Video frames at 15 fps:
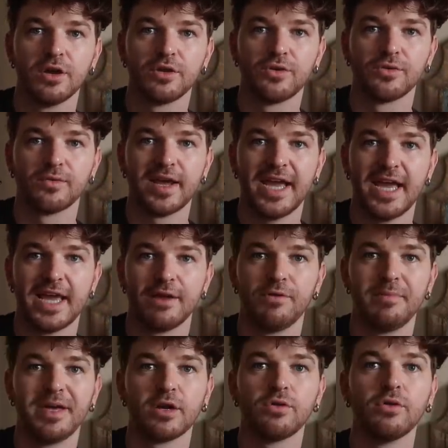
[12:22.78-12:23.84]
great, and it
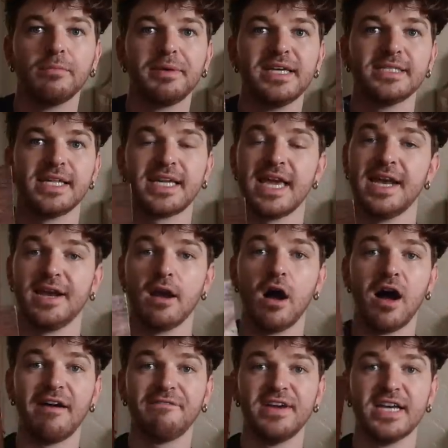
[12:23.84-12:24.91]
would be a cool piece like in an
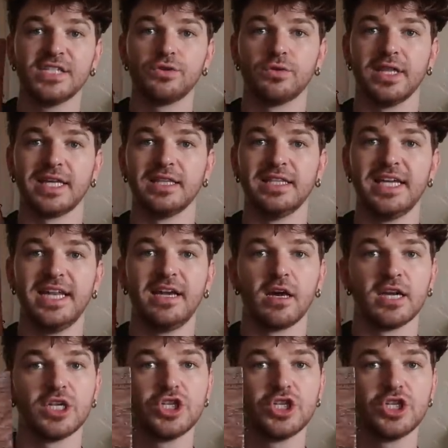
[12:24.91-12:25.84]
office or like leaning on a